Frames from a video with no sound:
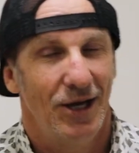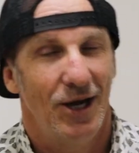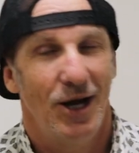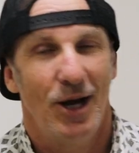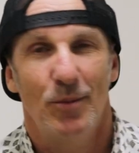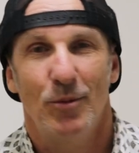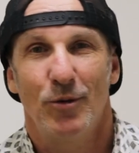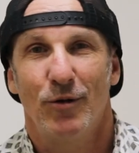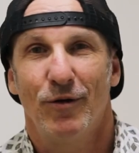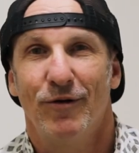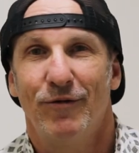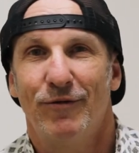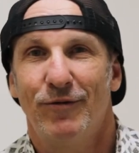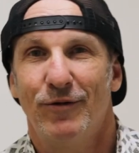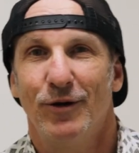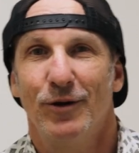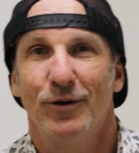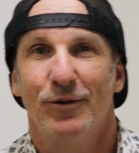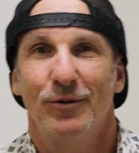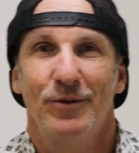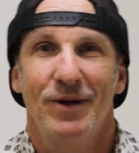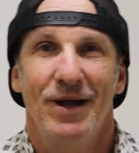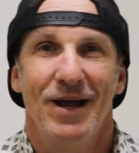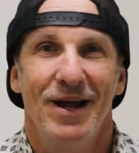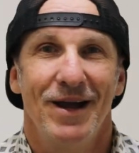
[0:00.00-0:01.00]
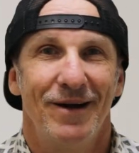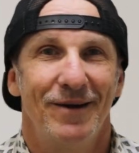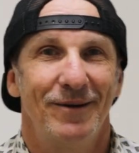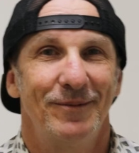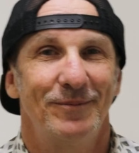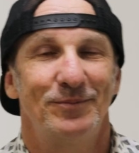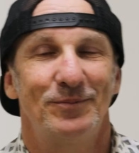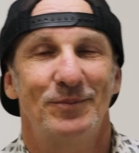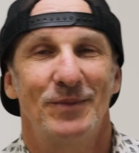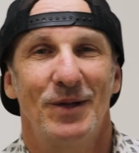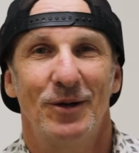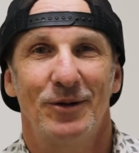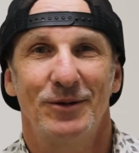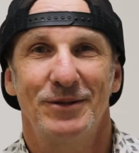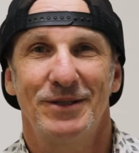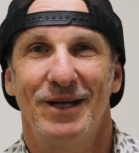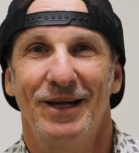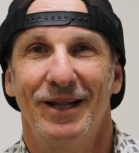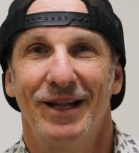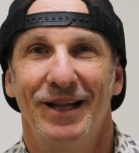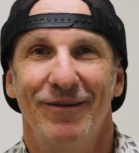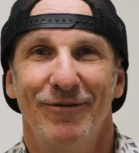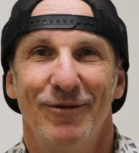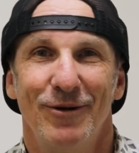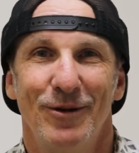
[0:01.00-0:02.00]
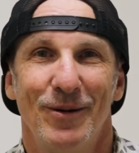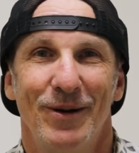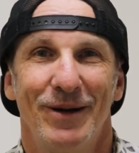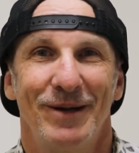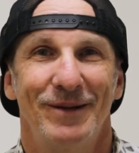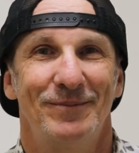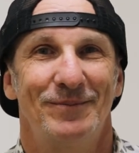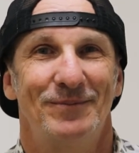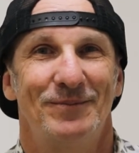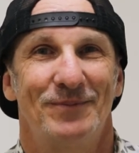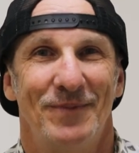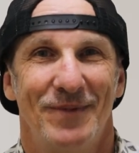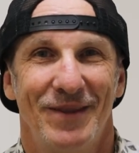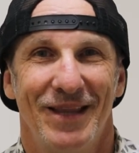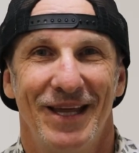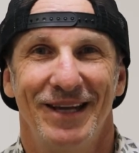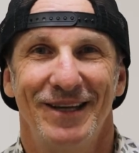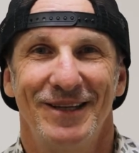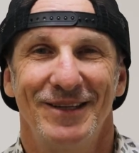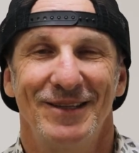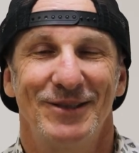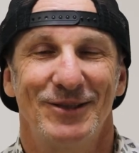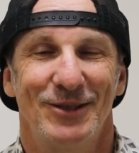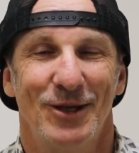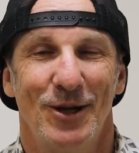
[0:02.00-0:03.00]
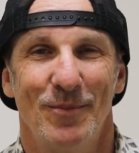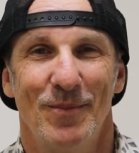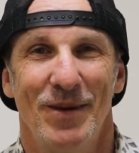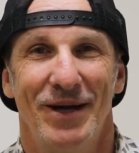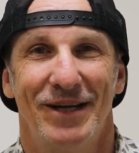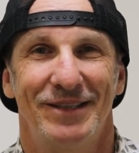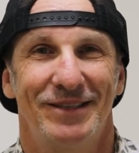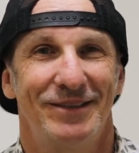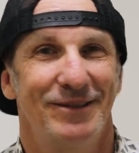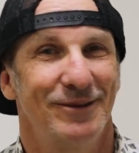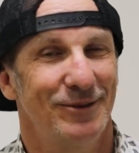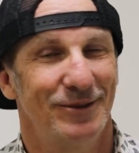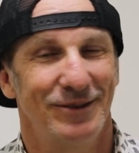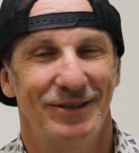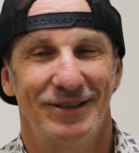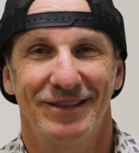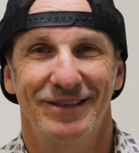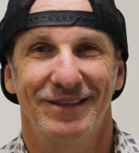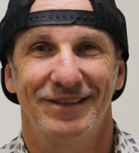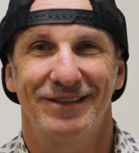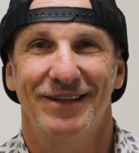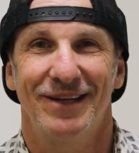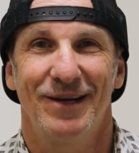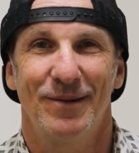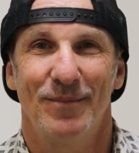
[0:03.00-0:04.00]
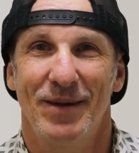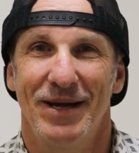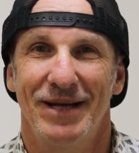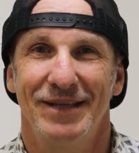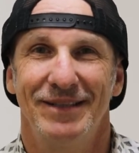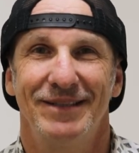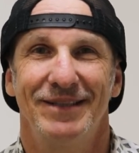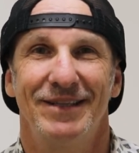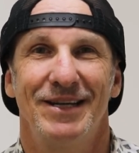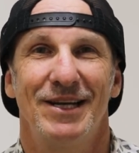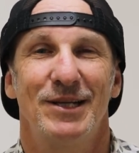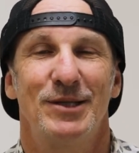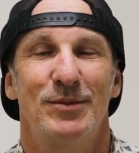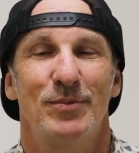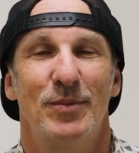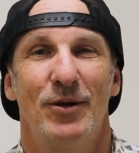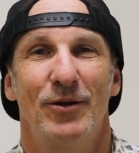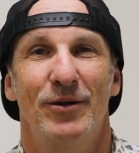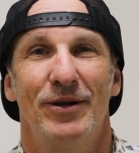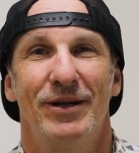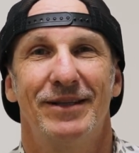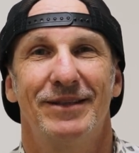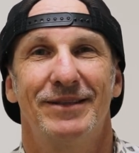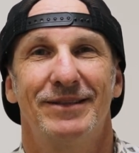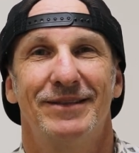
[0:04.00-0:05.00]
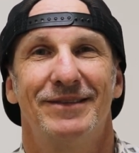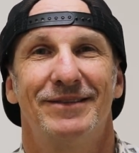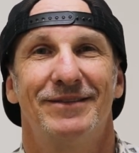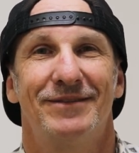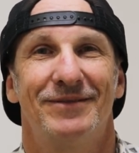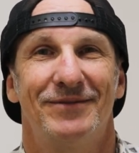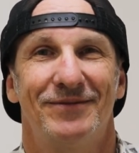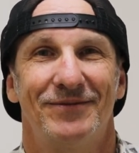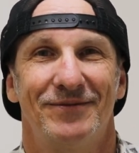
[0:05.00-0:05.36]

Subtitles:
I'm a referral now. I'll tell everyone. Thank you so much. It was just an amazing experience.